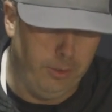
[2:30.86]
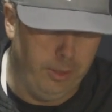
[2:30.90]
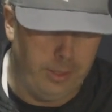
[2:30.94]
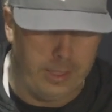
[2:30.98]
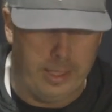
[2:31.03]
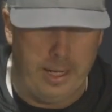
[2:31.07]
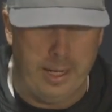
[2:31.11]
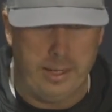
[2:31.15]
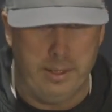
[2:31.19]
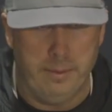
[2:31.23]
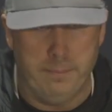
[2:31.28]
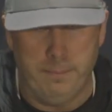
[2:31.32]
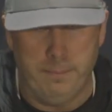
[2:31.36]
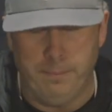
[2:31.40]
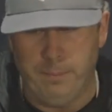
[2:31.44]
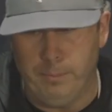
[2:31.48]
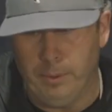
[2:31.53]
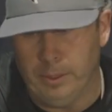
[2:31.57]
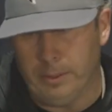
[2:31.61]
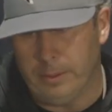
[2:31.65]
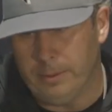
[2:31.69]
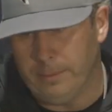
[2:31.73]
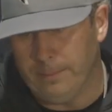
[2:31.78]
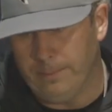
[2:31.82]
looking at it,
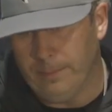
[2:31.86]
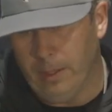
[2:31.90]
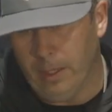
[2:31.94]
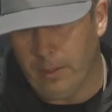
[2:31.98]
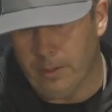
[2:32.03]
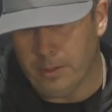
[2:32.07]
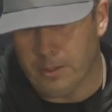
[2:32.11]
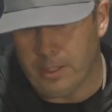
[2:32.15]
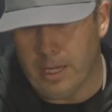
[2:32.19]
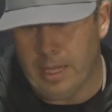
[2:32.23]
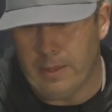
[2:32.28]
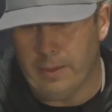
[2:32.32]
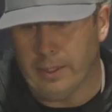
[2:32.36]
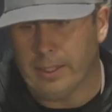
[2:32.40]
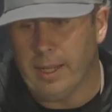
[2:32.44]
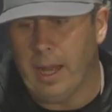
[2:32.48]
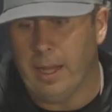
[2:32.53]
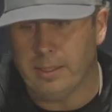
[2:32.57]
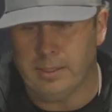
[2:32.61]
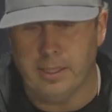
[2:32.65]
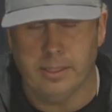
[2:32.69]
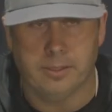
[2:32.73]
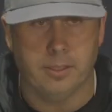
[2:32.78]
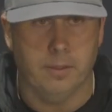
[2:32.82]
but understand the
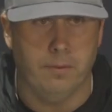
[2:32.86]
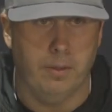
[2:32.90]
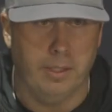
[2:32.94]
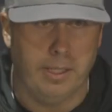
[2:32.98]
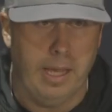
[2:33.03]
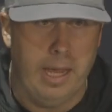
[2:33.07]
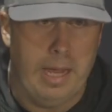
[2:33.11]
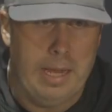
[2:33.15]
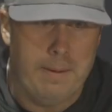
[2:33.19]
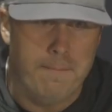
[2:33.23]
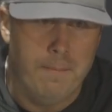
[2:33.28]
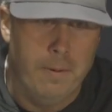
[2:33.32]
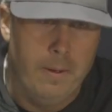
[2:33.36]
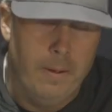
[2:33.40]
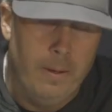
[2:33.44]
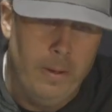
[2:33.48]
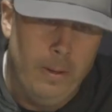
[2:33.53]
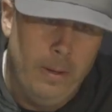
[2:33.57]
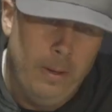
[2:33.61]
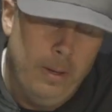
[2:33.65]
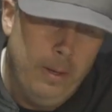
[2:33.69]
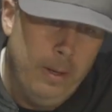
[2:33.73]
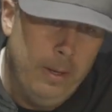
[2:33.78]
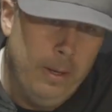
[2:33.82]
context of the game.
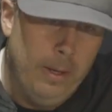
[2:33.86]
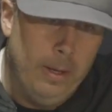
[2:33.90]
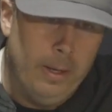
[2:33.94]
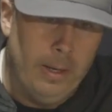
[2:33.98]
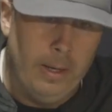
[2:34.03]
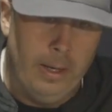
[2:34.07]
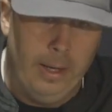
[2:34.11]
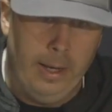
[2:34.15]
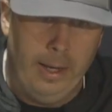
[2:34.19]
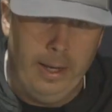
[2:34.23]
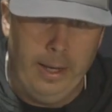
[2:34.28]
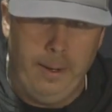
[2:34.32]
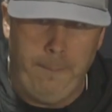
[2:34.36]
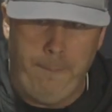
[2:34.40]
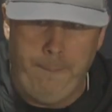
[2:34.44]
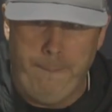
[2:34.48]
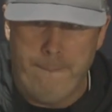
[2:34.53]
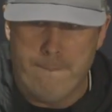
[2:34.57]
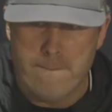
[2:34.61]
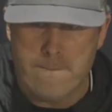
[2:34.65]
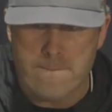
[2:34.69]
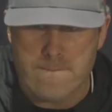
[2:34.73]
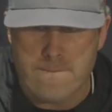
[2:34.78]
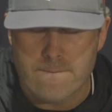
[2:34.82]

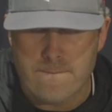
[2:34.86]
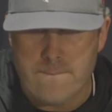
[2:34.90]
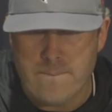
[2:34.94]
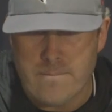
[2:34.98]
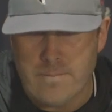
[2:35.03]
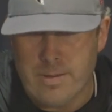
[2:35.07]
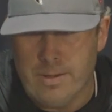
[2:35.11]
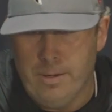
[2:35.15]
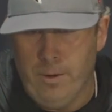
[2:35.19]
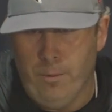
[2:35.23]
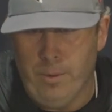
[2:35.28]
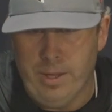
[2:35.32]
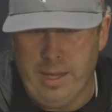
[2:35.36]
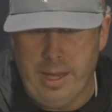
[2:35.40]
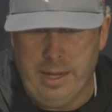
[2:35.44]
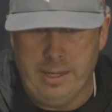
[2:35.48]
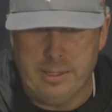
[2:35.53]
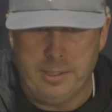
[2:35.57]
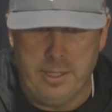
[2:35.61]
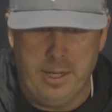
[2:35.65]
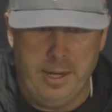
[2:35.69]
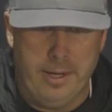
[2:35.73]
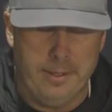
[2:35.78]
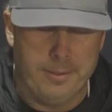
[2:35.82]
You know, we got a
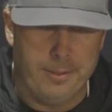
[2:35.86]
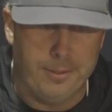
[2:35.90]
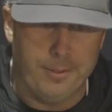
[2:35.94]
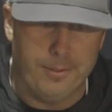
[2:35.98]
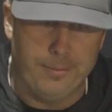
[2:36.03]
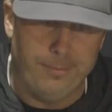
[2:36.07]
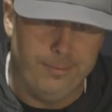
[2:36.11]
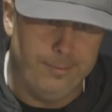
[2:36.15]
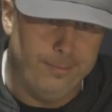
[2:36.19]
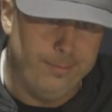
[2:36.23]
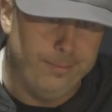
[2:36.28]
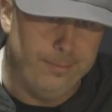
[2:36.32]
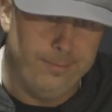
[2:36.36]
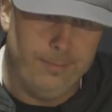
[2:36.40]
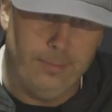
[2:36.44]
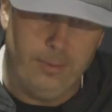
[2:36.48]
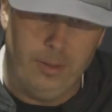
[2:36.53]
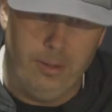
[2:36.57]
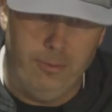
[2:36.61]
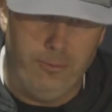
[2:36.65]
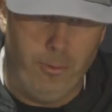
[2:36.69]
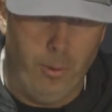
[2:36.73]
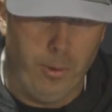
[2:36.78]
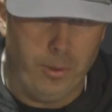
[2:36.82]
chance
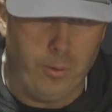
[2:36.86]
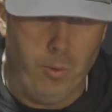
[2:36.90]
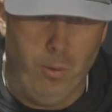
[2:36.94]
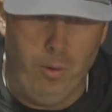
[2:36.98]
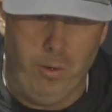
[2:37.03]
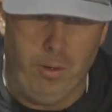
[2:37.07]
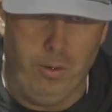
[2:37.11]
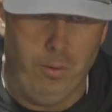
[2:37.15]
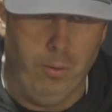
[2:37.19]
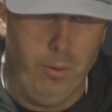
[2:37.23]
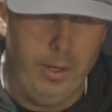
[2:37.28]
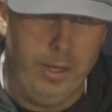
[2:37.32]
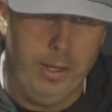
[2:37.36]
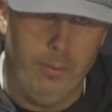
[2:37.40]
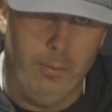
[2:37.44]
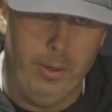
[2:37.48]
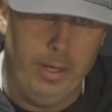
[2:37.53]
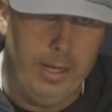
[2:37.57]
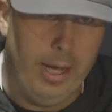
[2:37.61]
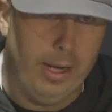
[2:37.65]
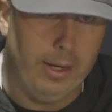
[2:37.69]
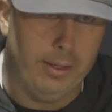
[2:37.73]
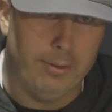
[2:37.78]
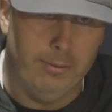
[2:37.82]
in the fourth quarter. We
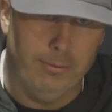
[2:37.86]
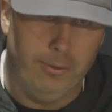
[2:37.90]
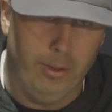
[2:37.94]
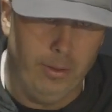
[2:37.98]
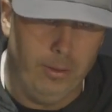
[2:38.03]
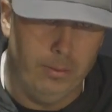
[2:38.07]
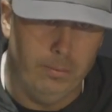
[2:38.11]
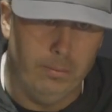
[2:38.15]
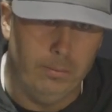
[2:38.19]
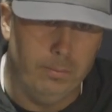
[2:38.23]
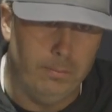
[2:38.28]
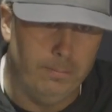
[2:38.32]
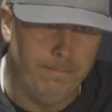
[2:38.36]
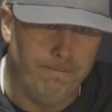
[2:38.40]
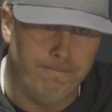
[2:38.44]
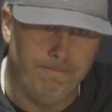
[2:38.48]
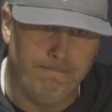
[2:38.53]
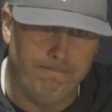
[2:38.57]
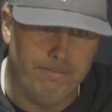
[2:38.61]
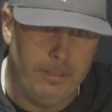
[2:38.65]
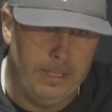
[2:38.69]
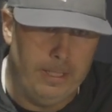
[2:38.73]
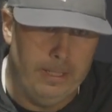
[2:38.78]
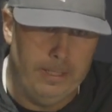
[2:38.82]
got to convert
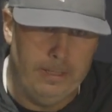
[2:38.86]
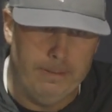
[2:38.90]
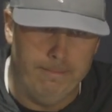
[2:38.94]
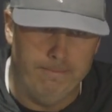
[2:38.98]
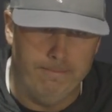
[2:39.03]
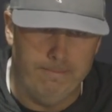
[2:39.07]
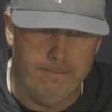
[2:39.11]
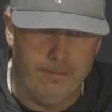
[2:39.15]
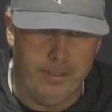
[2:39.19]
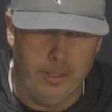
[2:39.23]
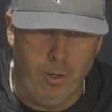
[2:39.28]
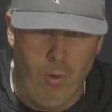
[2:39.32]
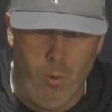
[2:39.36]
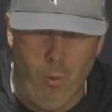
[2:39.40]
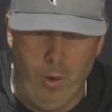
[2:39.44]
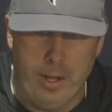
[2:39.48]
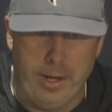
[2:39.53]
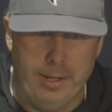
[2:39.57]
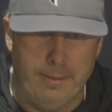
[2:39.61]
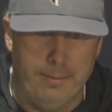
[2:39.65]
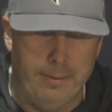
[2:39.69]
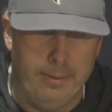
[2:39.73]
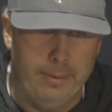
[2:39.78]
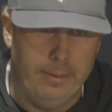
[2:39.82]
and to go win
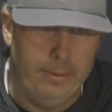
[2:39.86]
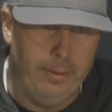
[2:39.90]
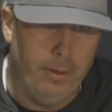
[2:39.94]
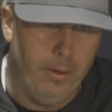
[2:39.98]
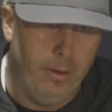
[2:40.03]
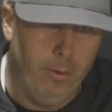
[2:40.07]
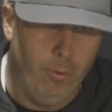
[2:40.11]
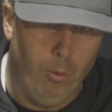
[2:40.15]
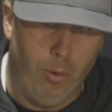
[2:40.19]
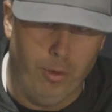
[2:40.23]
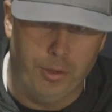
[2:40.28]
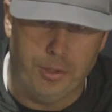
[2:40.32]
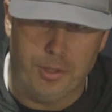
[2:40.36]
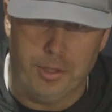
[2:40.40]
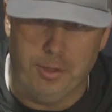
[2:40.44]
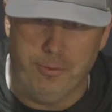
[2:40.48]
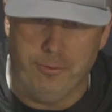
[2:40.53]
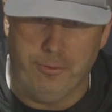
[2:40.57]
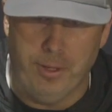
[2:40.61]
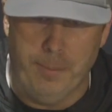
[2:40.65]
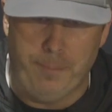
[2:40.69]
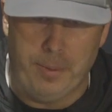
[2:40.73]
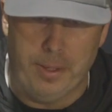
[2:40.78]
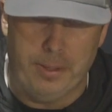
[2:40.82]
it, or worse, you
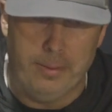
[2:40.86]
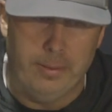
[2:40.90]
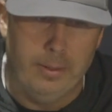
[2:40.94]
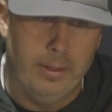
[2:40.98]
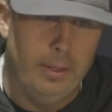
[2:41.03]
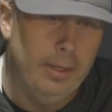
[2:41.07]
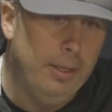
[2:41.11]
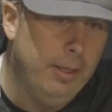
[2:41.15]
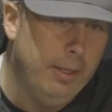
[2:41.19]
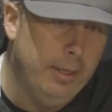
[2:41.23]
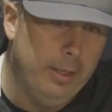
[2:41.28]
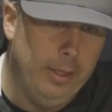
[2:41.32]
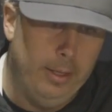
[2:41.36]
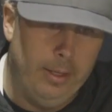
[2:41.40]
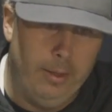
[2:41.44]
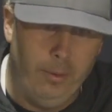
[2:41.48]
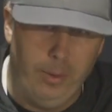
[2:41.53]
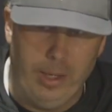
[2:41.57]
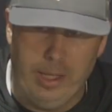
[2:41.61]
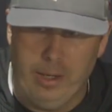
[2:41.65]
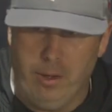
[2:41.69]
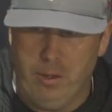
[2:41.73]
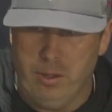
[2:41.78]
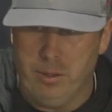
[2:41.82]
flip it.
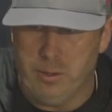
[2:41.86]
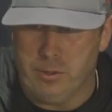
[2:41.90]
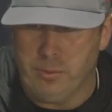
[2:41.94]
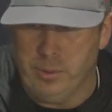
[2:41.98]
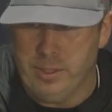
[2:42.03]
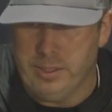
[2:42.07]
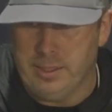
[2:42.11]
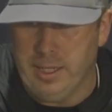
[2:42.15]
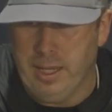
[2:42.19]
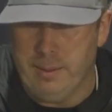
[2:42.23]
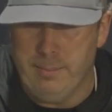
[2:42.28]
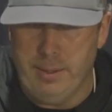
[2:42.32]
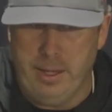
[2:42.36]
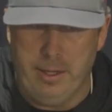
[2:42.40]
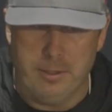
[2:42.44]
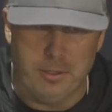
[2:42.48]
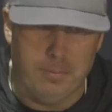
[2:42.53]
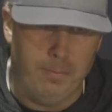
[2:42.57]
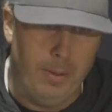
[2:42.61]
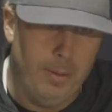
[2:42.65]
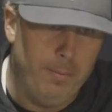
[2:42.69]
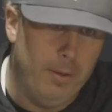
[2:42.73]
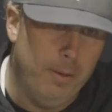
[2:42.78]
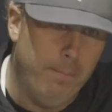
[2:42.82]
We had all our 3
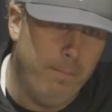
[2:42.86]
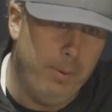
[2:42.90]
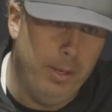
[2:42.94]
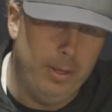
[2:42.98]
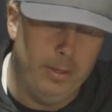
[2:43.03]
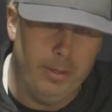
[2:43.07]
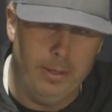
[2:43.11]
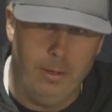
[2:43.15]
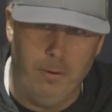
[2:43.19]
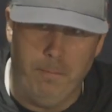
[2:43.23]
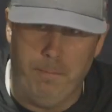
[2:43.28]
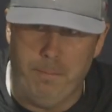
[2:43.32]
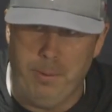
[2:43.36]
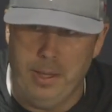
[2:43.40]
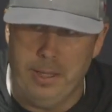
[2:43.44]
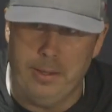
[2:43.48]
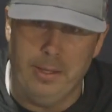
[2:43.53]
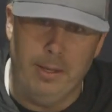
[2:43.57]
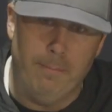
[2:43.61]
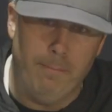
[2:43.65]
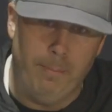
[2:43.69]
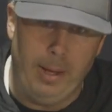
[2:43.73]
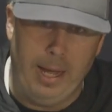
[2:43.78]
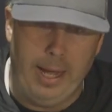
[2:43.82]
timeouts. Maybe you pin
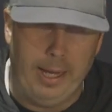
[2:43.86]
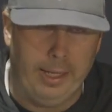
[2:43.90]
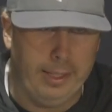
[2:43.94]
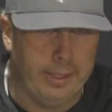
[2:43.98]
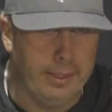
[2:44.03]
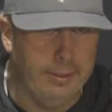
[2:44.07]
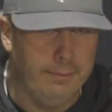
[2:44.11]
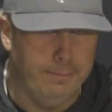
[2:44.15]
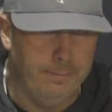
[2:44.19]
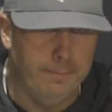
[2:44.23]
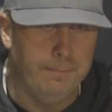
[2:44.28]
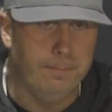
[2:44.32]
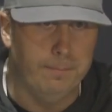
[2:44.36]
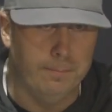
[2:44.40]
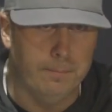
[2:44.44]
them back, and